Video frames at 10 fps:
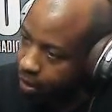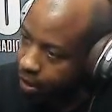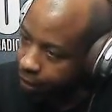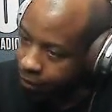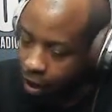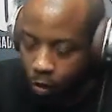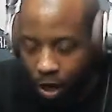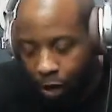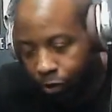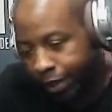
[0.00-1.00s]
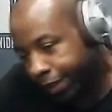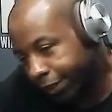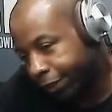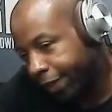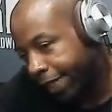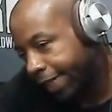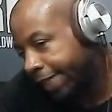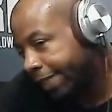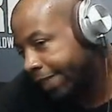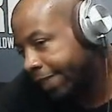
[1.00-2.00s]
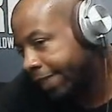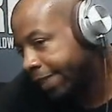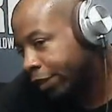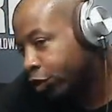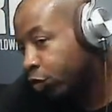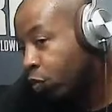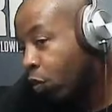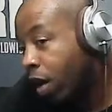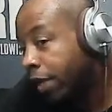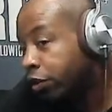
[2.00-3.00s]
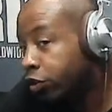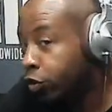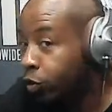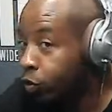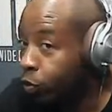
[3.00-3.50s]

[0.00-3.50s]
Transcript: if y'all out there and you want to